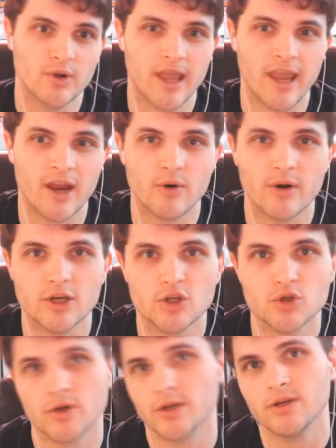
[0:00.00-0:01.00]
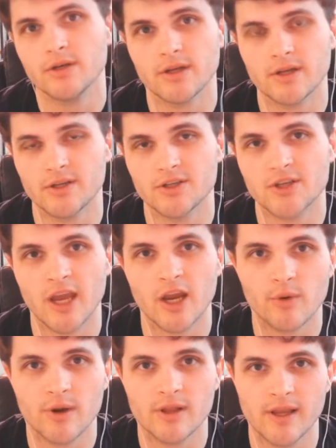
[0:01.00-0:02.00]
carry trend is
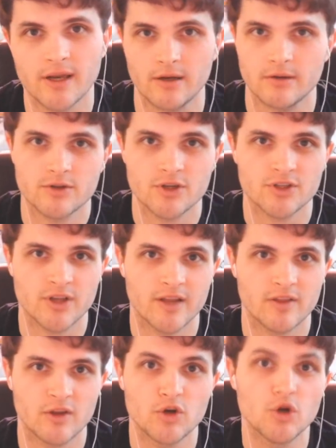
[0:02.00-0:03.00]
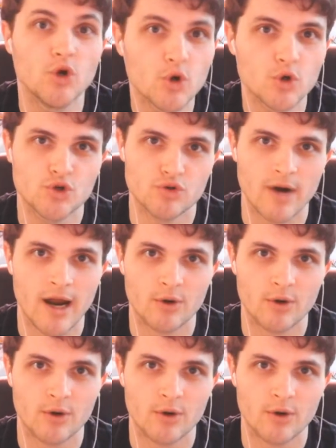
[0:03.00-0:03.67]
Carry Lena. She's like the new Drow